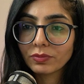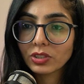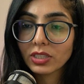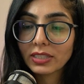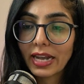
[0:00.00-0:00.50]

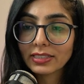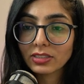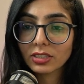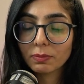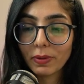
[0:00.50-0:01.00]
Just guys,
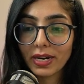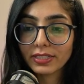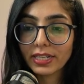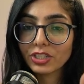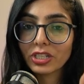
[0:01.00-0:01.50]
just pay
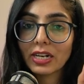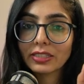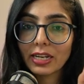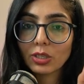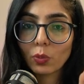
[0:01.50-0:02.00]
attention. I'll
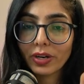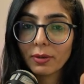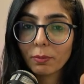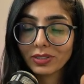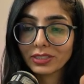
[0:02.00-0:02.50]
tell you very
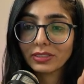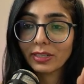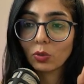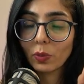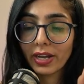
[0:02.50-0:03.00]
important
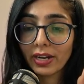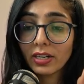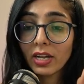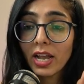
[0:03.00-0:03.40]
thing over here.